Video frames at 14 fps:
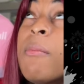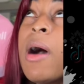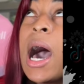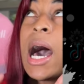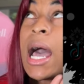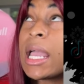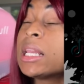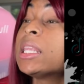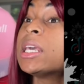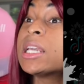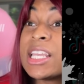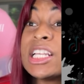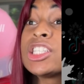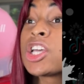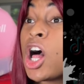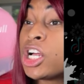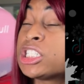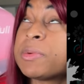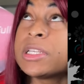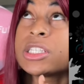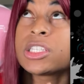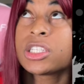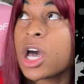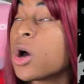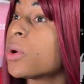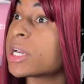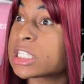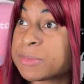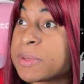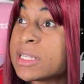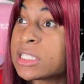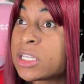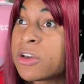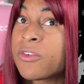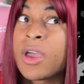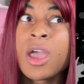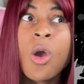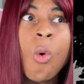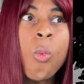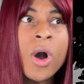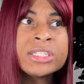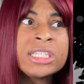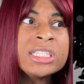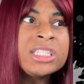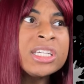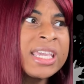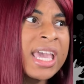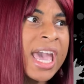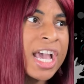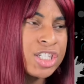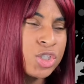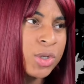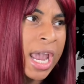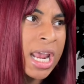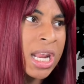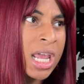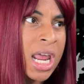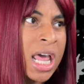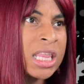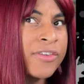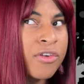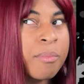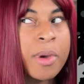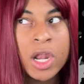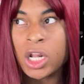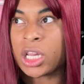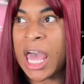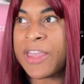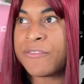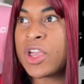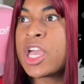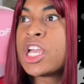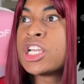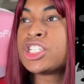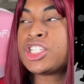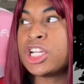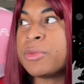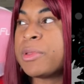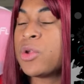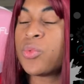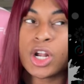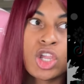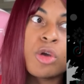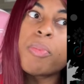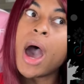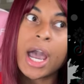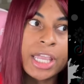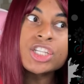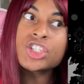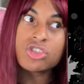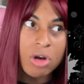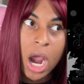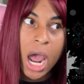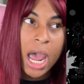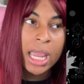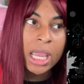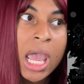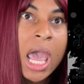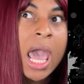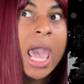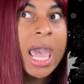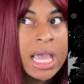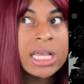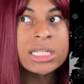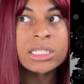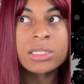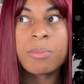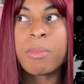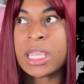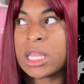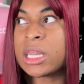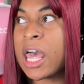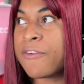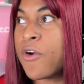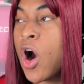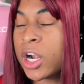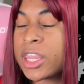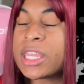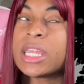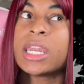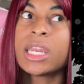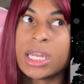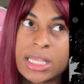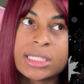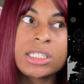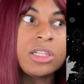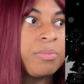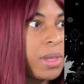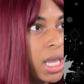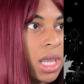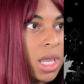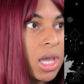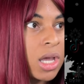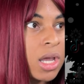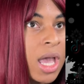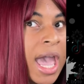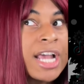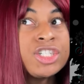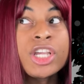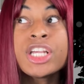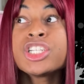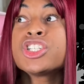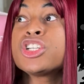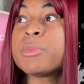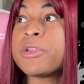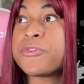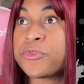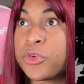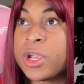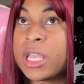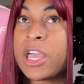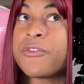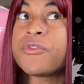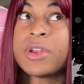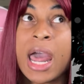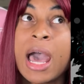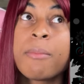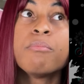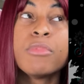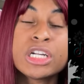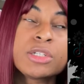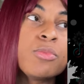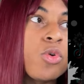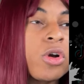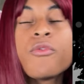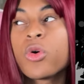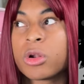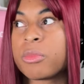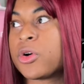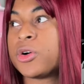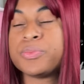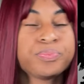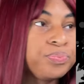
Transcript: I'm highly against college being so expensive. Wanting to get educated and live a better life shouldn't be running your pockets dry and making life harder than it needs to be. Education should be free, if not much more affordable.